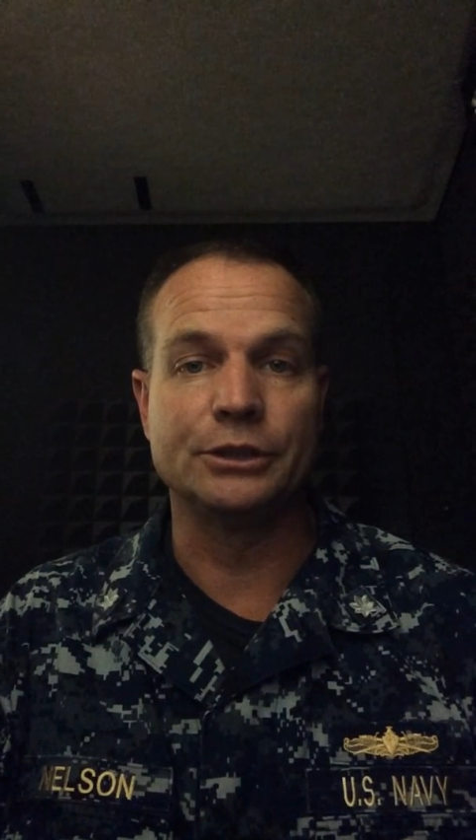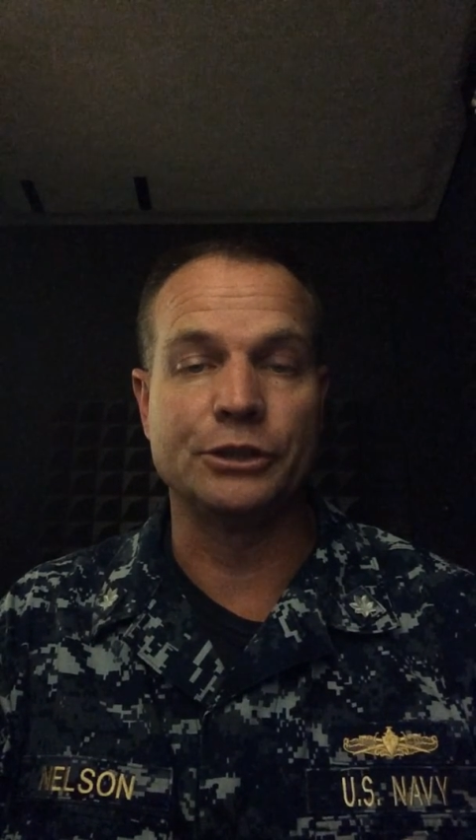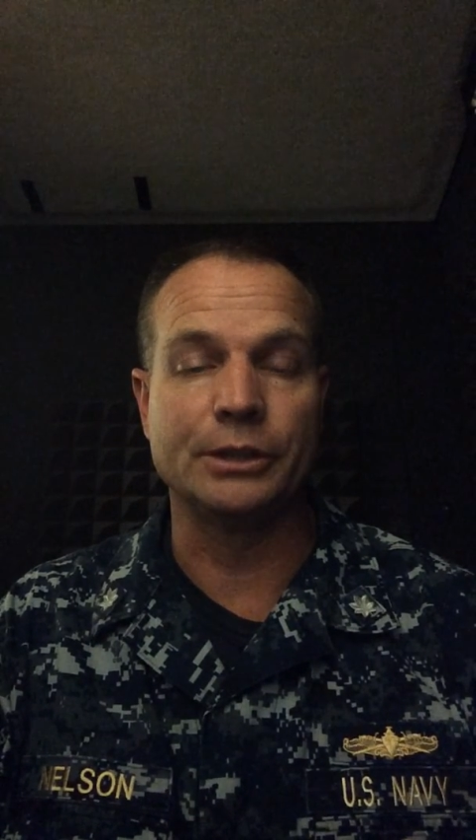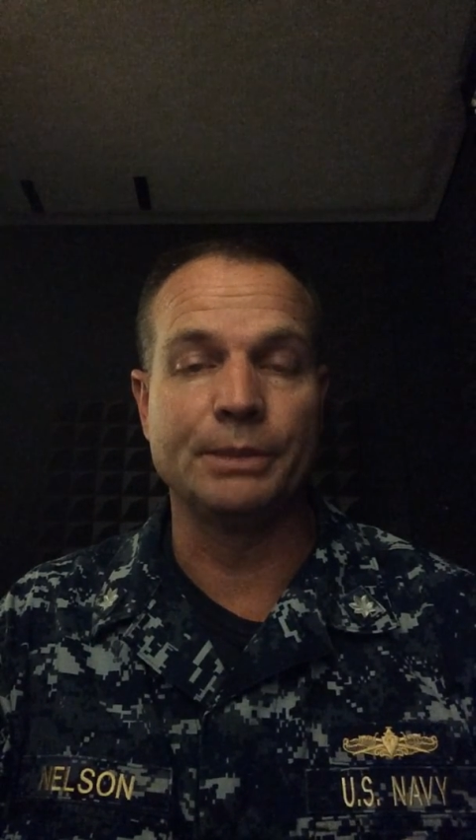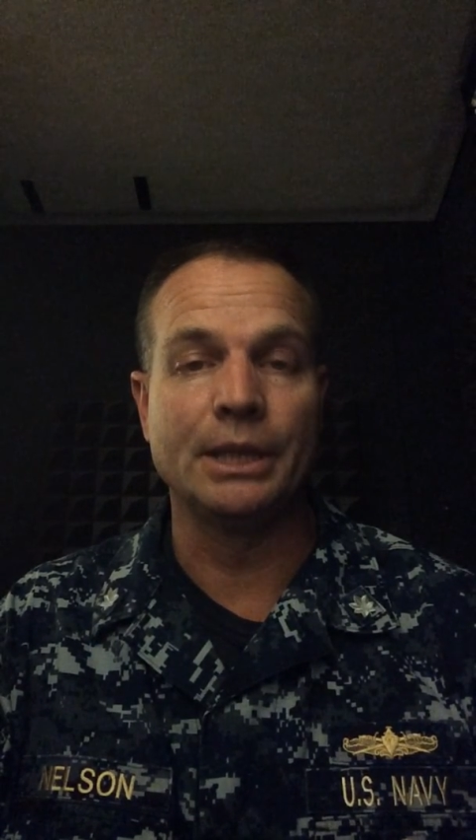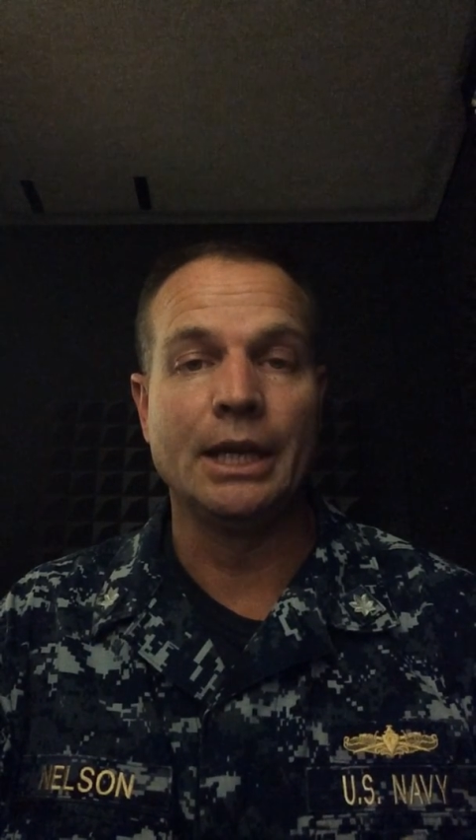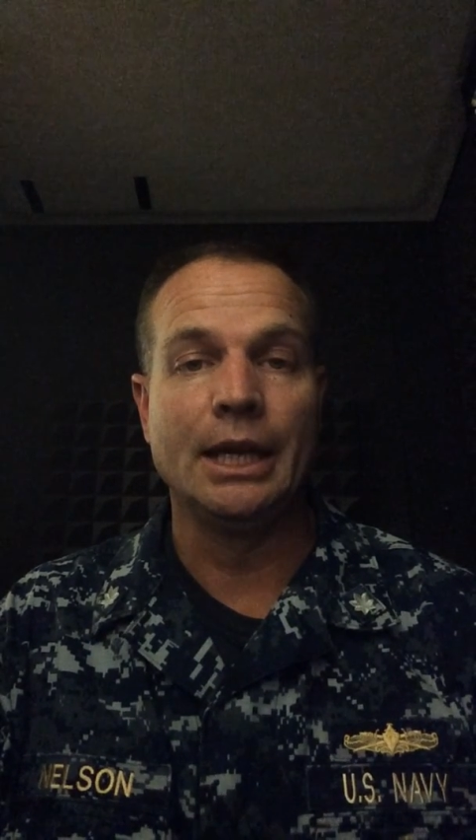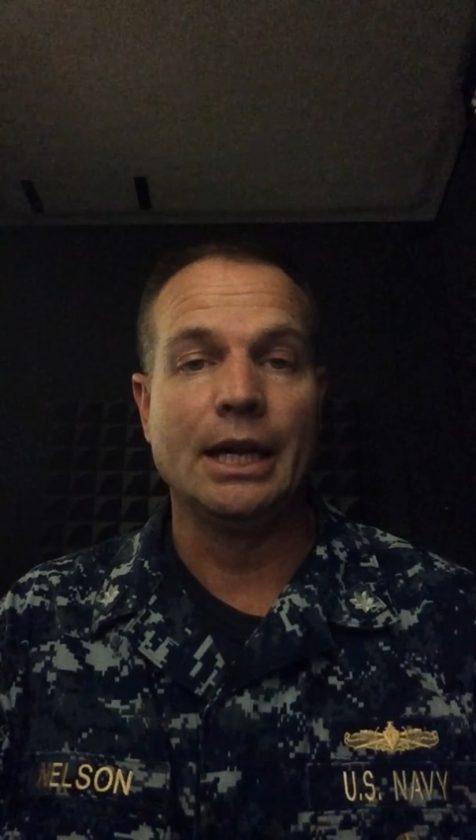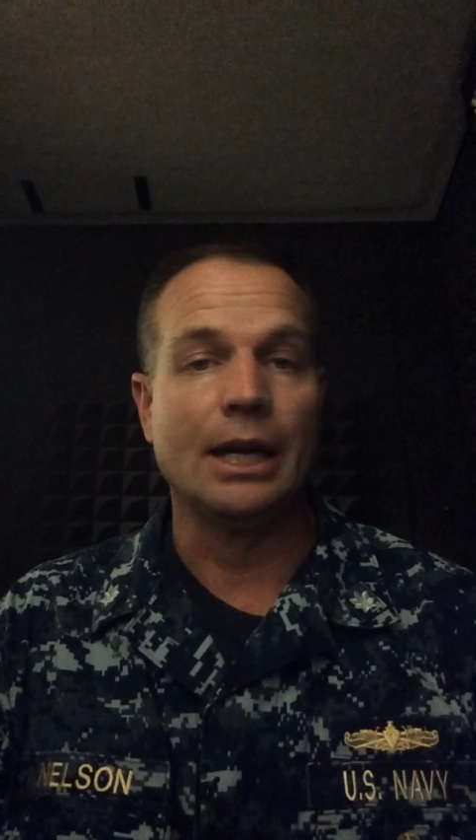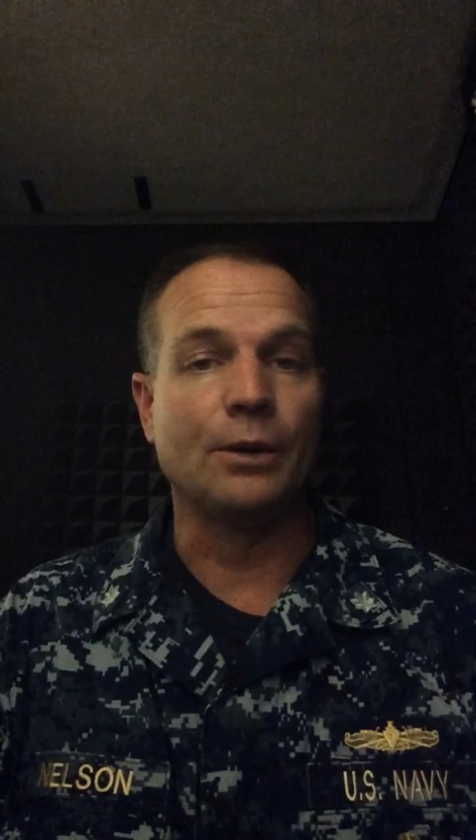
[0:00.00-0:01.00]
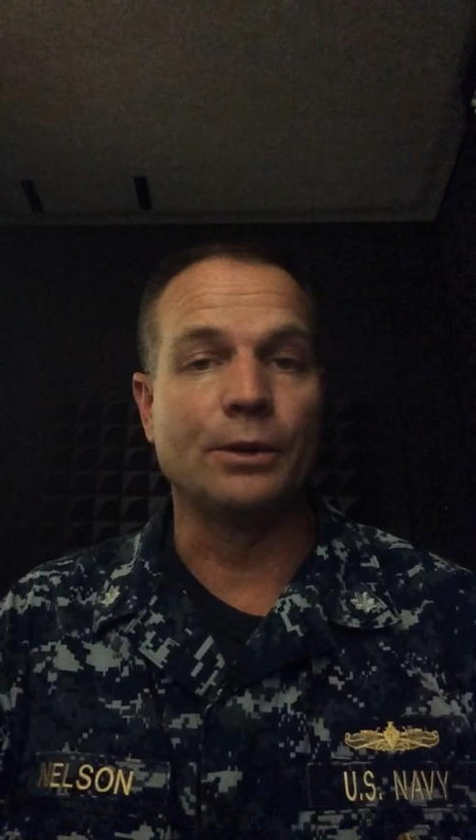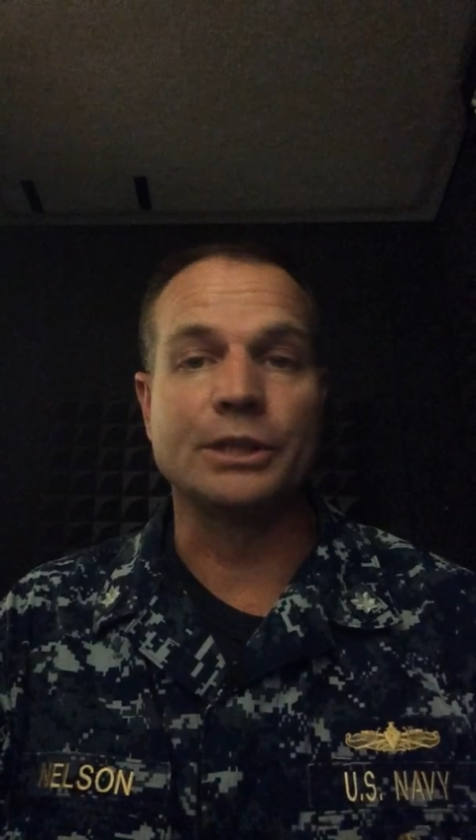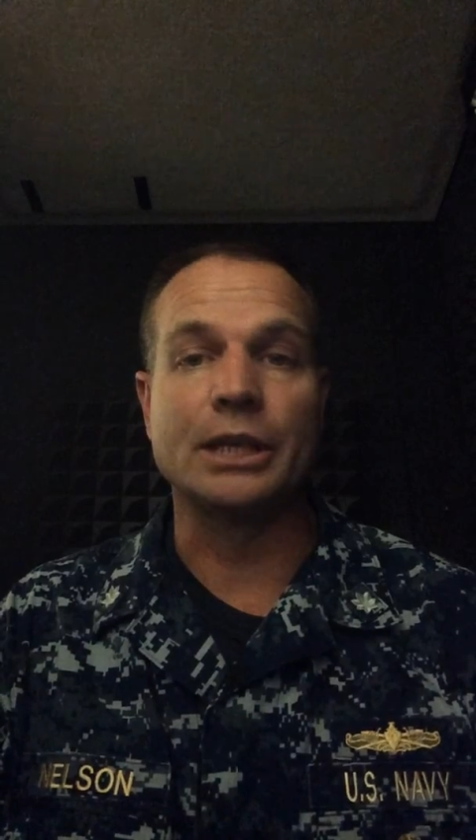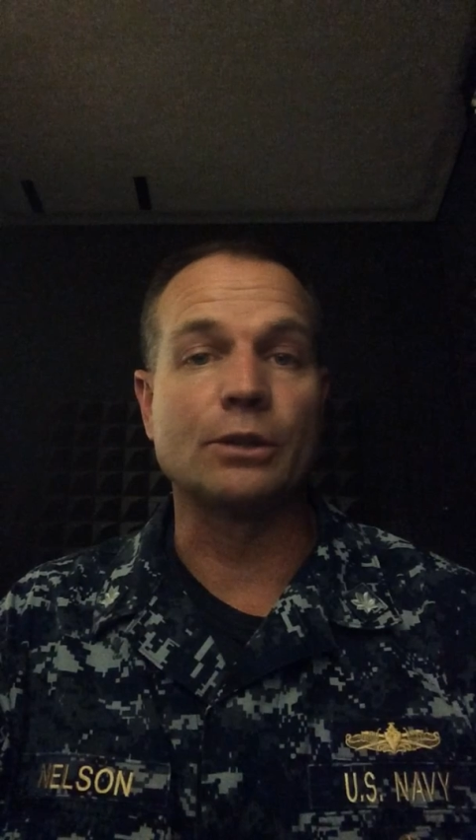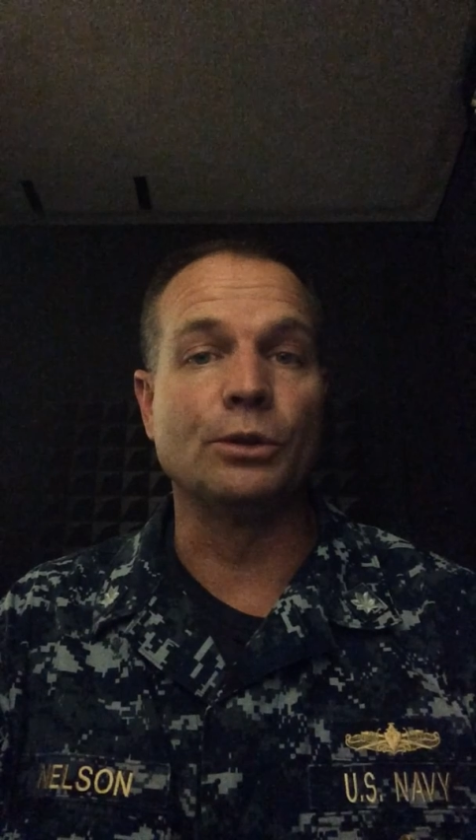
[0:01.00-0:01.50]
ship, I always
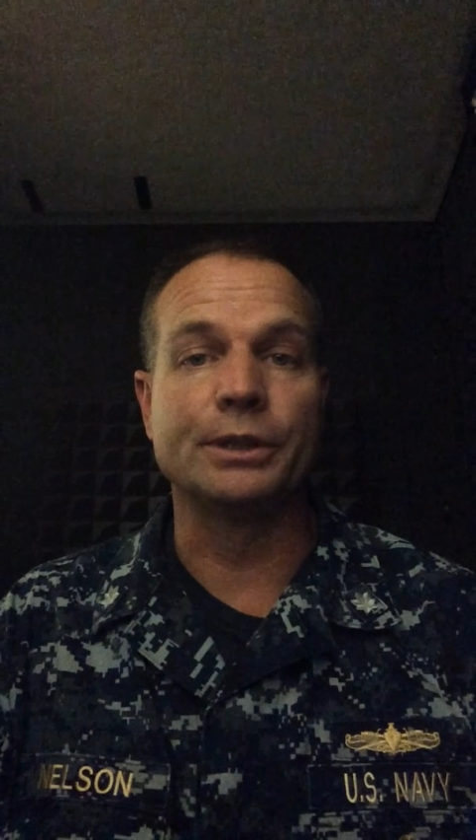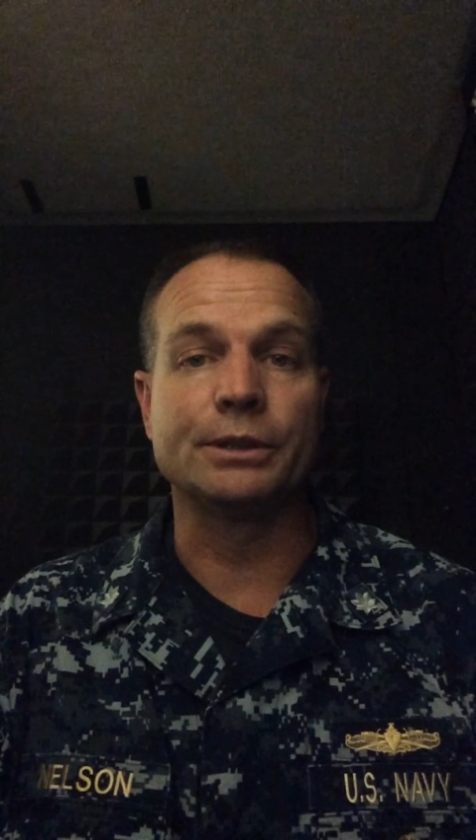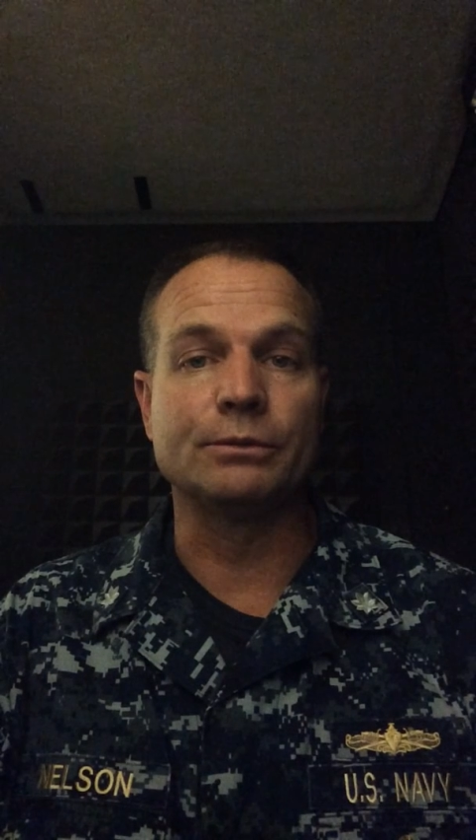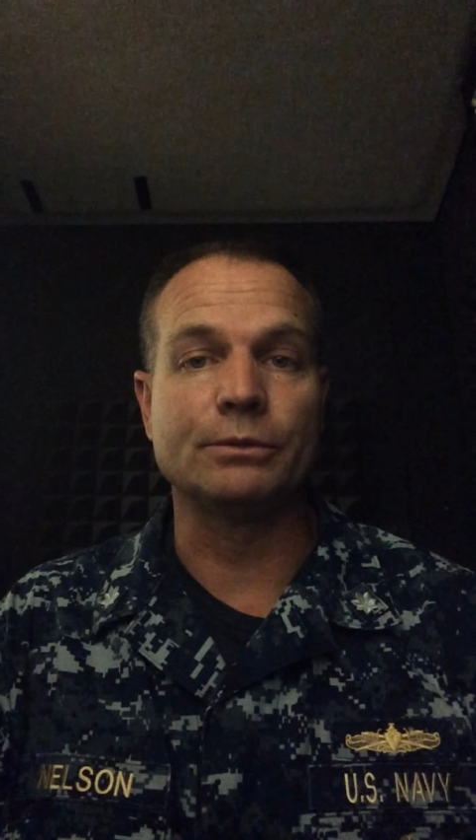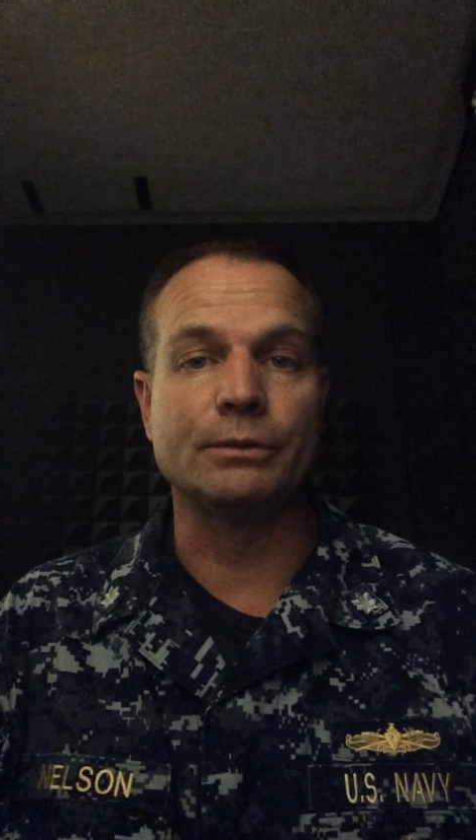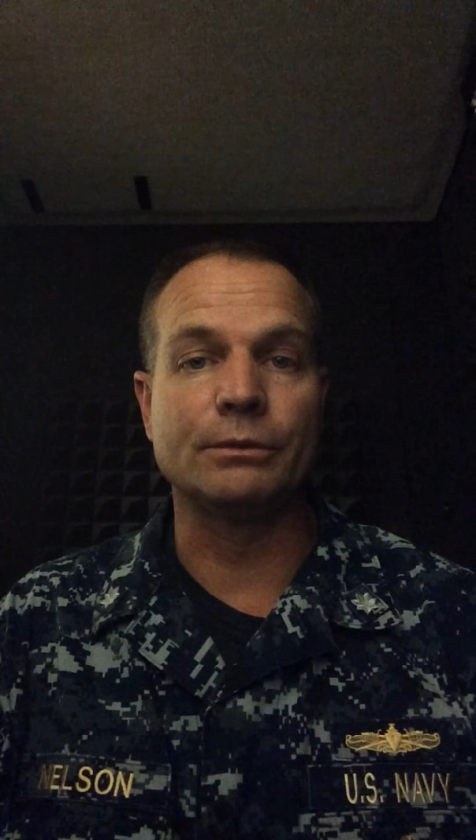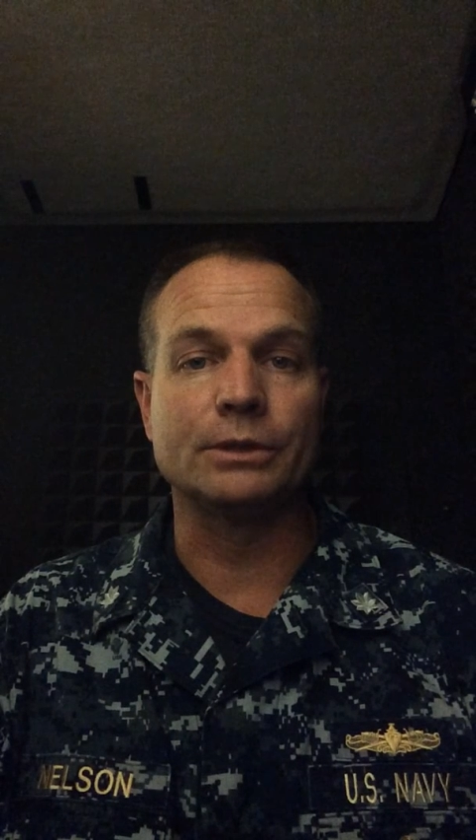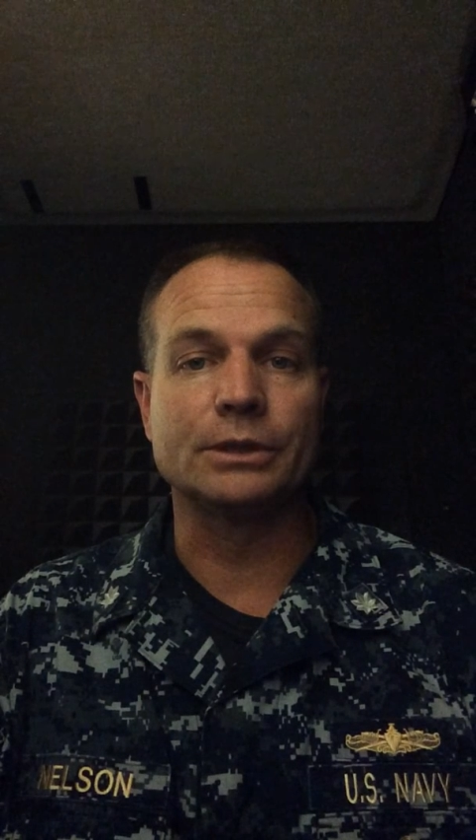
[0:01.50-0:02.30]
got glowing